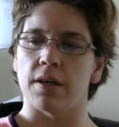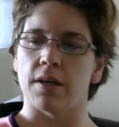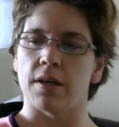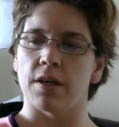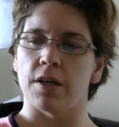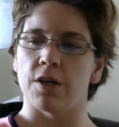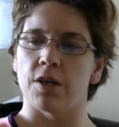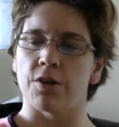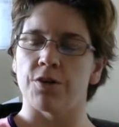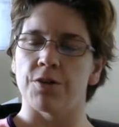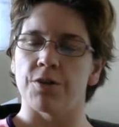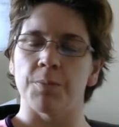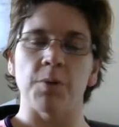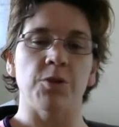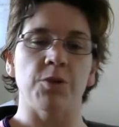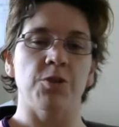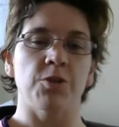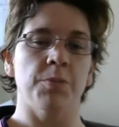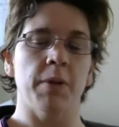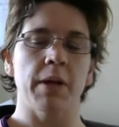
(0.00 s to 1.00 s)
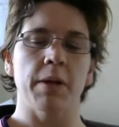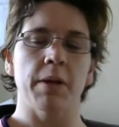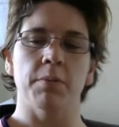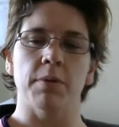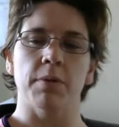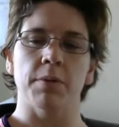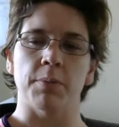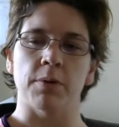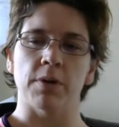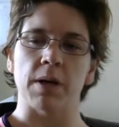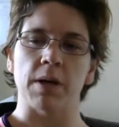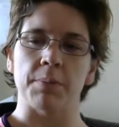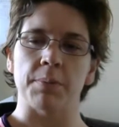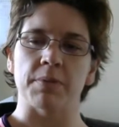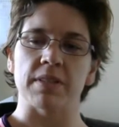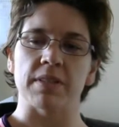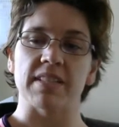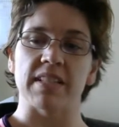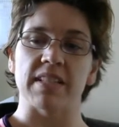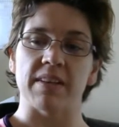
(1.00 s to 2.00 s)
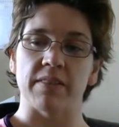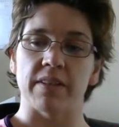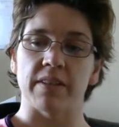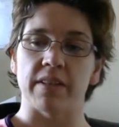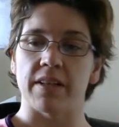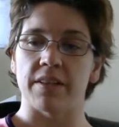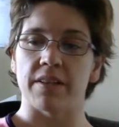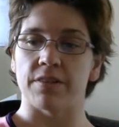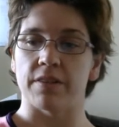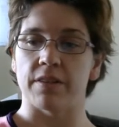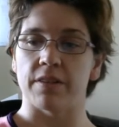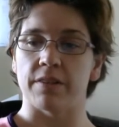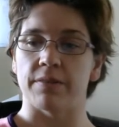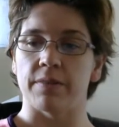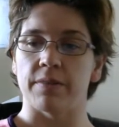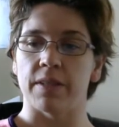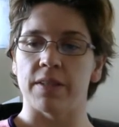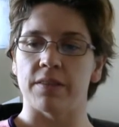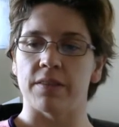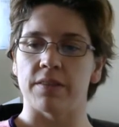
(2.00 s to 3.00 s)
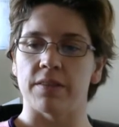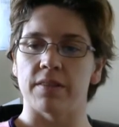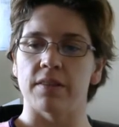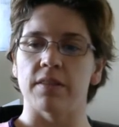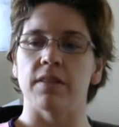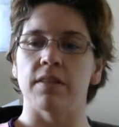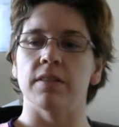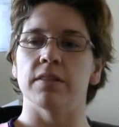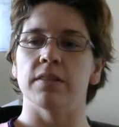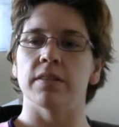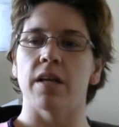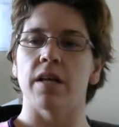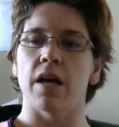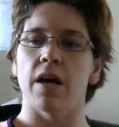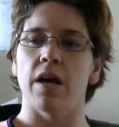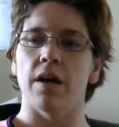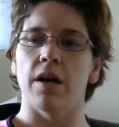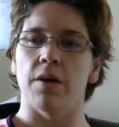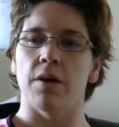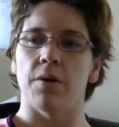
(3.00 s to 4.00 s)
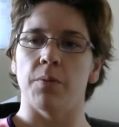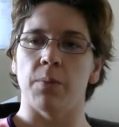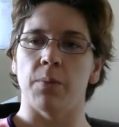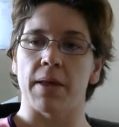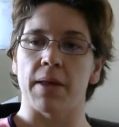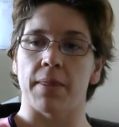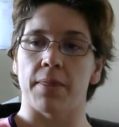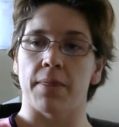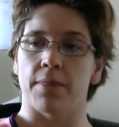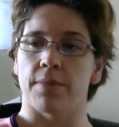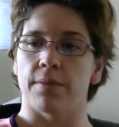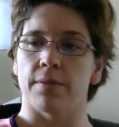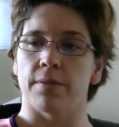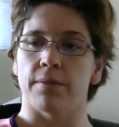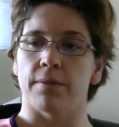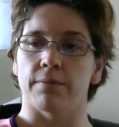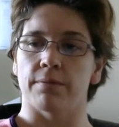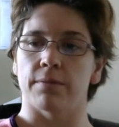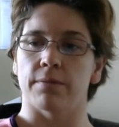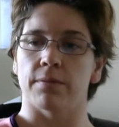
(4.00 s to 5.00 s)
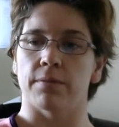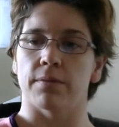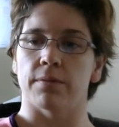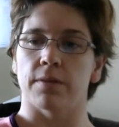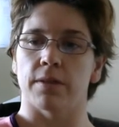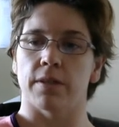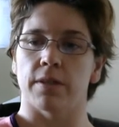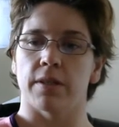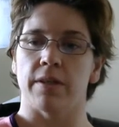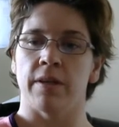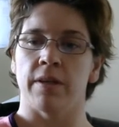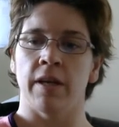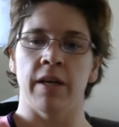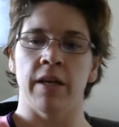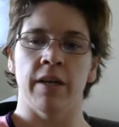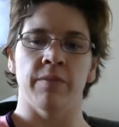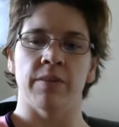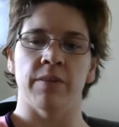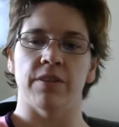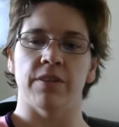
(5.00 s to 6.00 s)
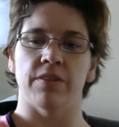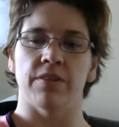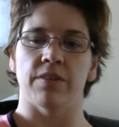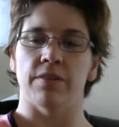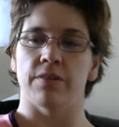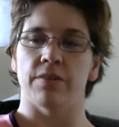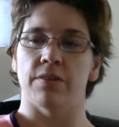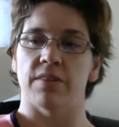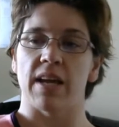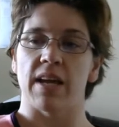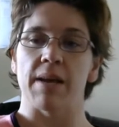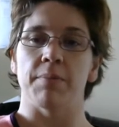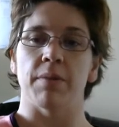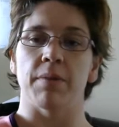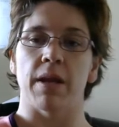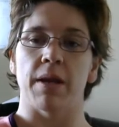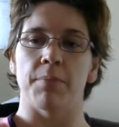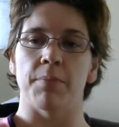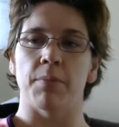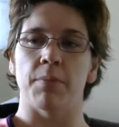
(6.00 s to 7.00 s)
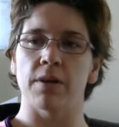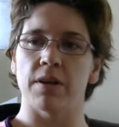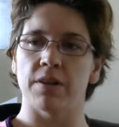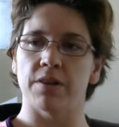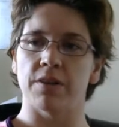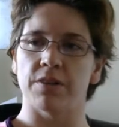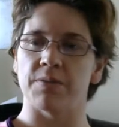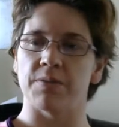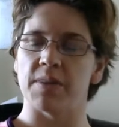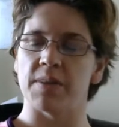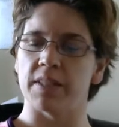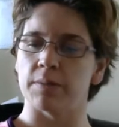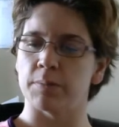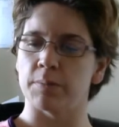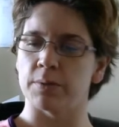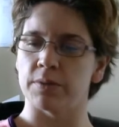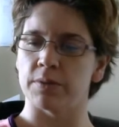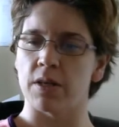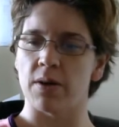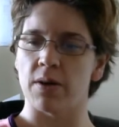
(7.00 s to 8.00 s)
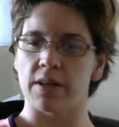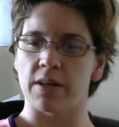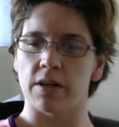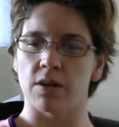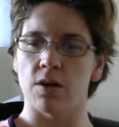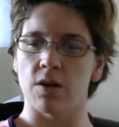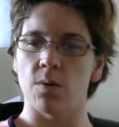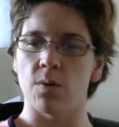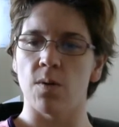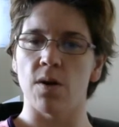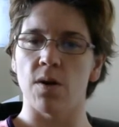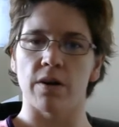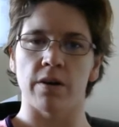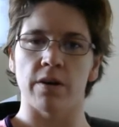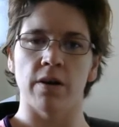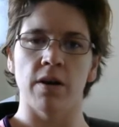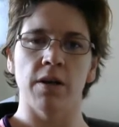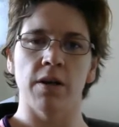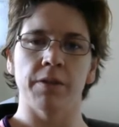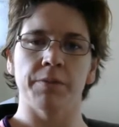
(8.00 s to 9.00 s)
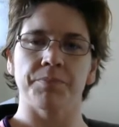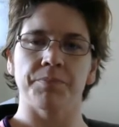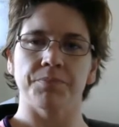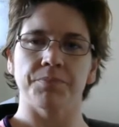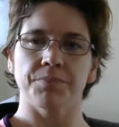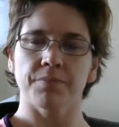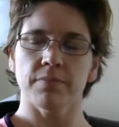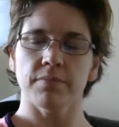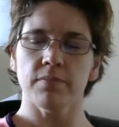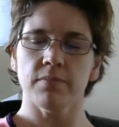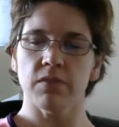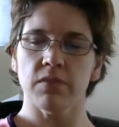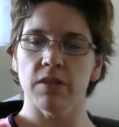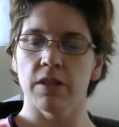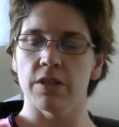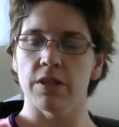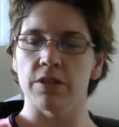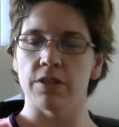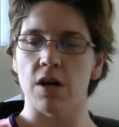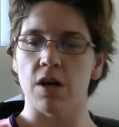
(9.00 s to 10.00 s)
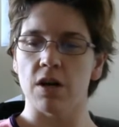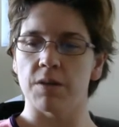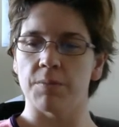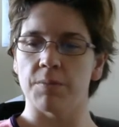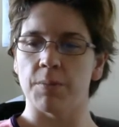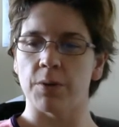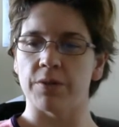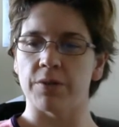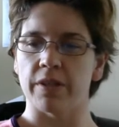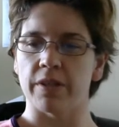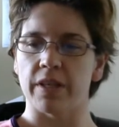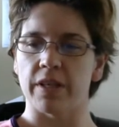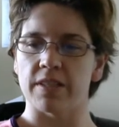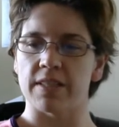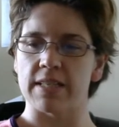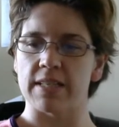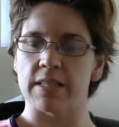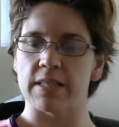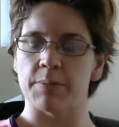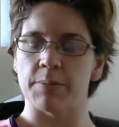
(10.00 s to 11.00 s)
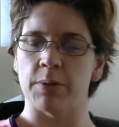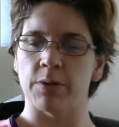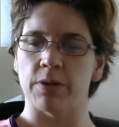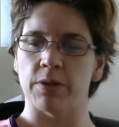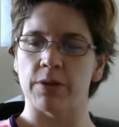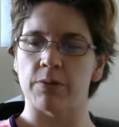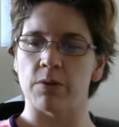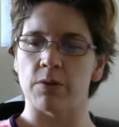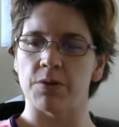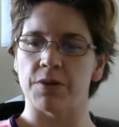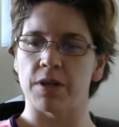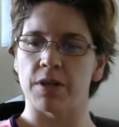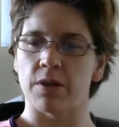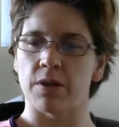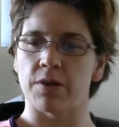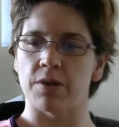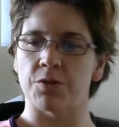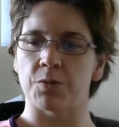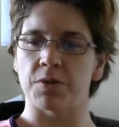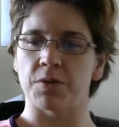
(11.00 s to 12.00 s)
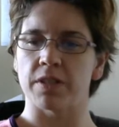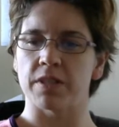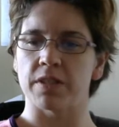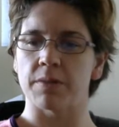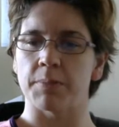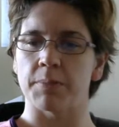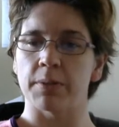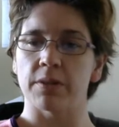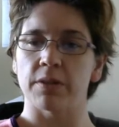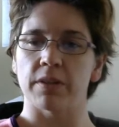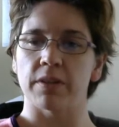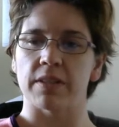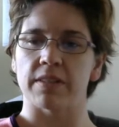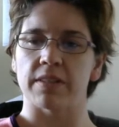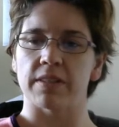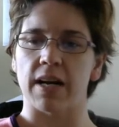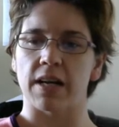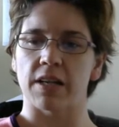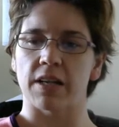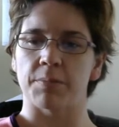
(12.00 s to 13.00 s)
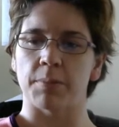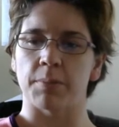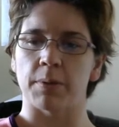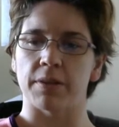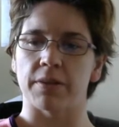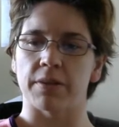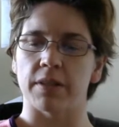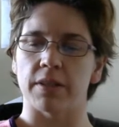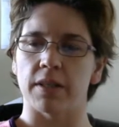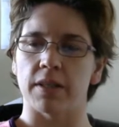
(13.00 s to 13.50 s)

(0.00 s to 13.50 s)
you're supposed to be able to book up to 7 days in advance with even same-day bookings available. Now, I could go on and talk about the Accessibility for Ontarians with Disabilities Act, but